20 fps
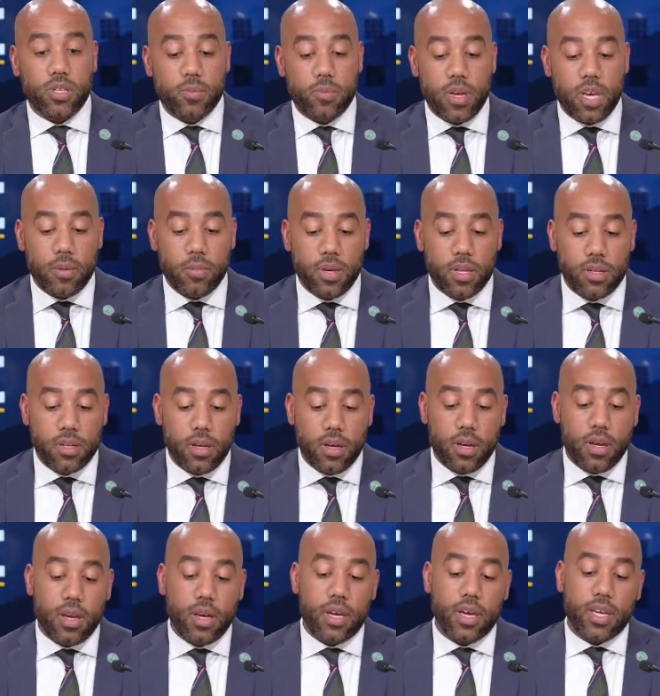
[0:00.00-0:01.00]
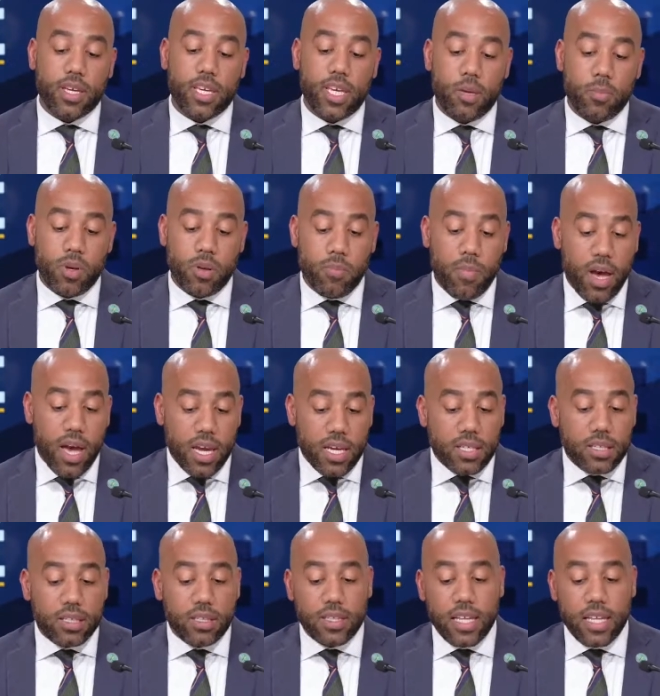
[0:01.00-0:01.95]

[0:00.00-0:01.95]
payment. Keep in mind